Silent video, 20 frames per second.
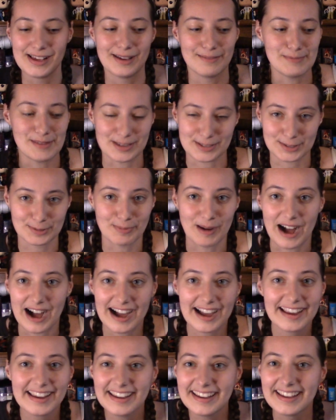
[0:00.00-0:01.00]
be a
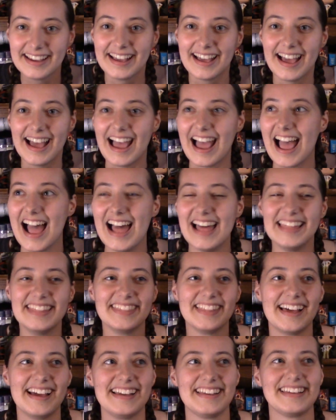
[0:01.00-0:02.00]
spy,
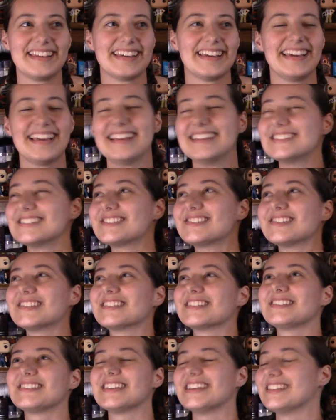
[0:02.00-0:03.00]
and, like, it's
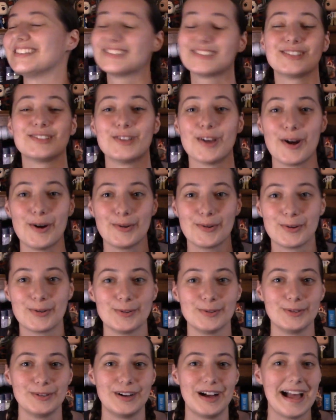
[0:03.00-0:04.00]
just, it's so
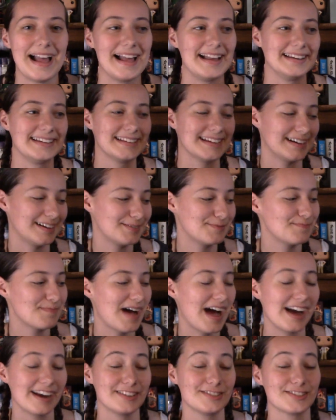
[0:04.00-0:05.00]
cool, and
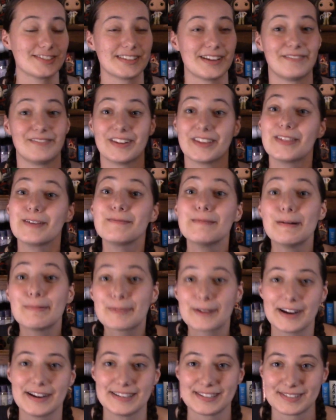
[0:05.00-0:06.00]
I just have nothing but
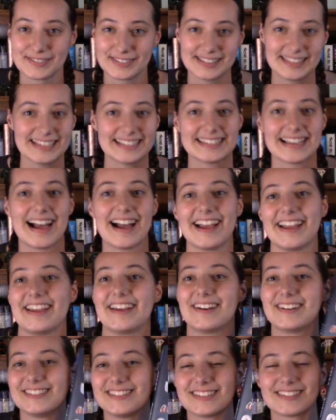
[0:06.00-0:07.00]
praise for this.
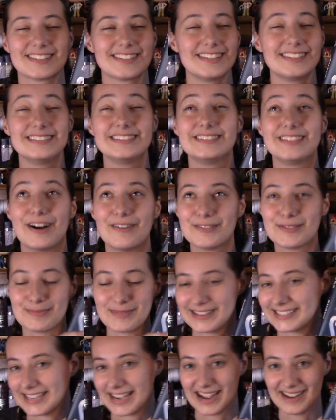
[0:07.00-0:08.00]
I just loved
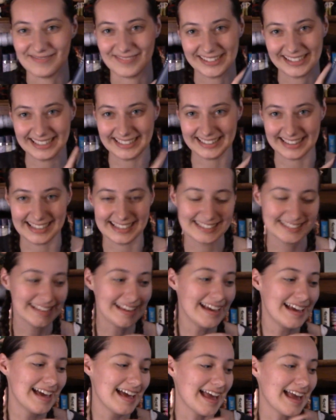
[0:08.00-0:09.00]
my time reading this,
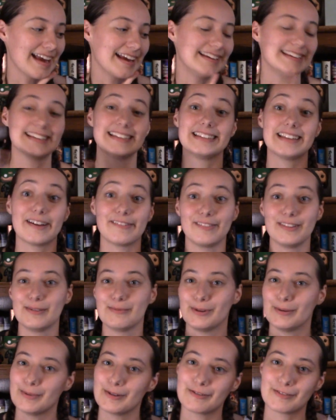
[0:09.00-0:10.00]
and definitely
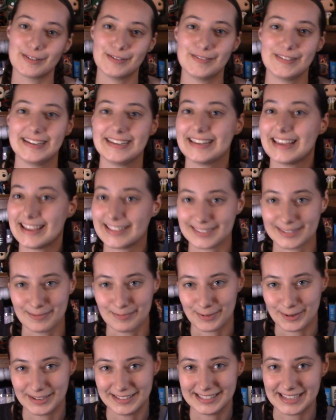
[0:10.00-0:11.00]
will be rereading at some
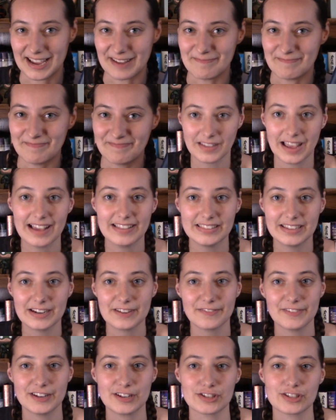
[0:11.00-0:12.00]
point in time. And then
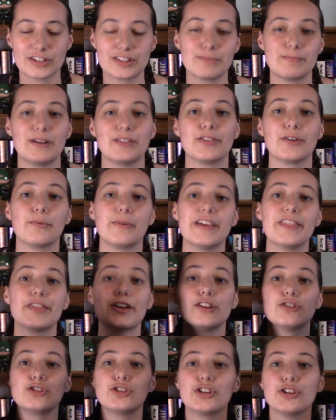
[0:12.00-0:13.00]
I finished out the month
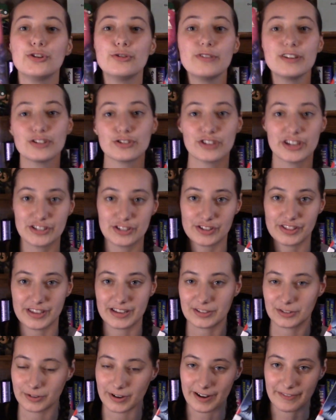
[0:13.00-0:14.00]
with two Stranger
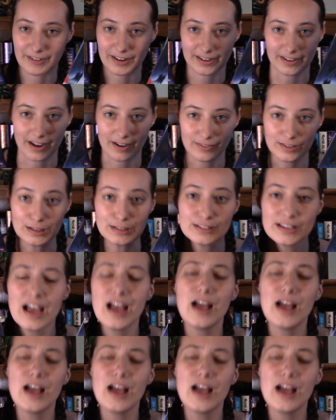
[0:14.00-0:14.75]
Things graphic novels.